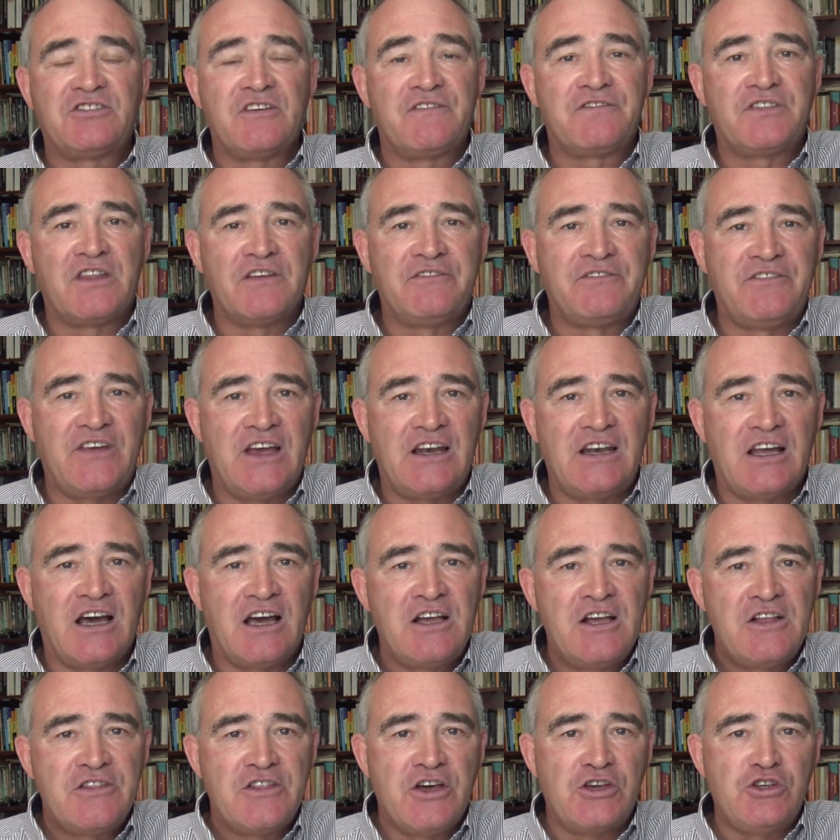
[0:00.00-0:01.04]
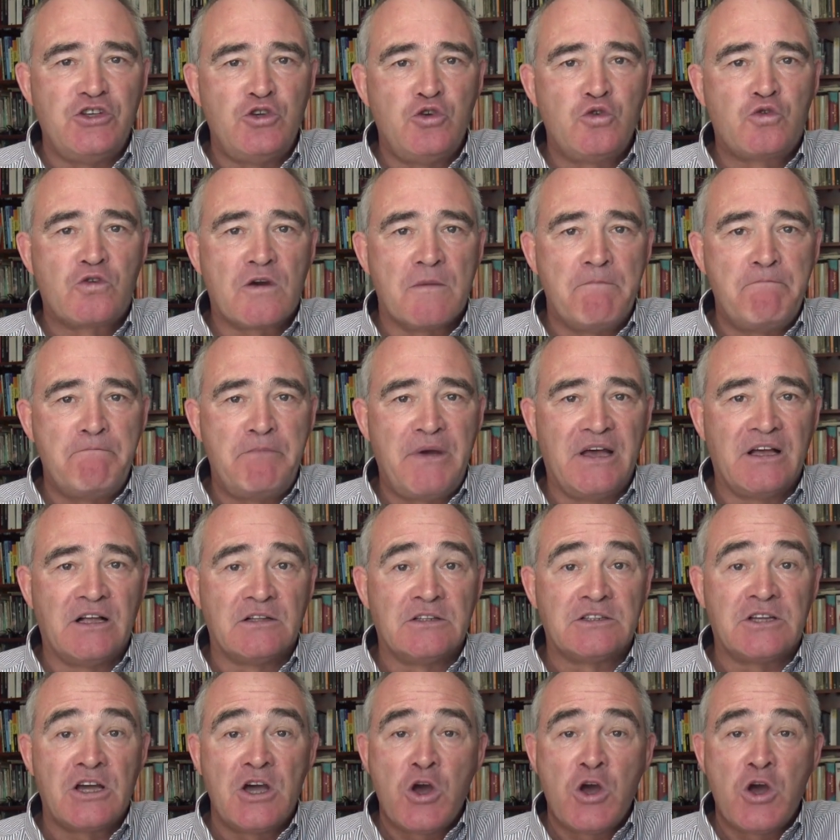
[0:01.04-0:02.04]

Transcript: of the villa that you can build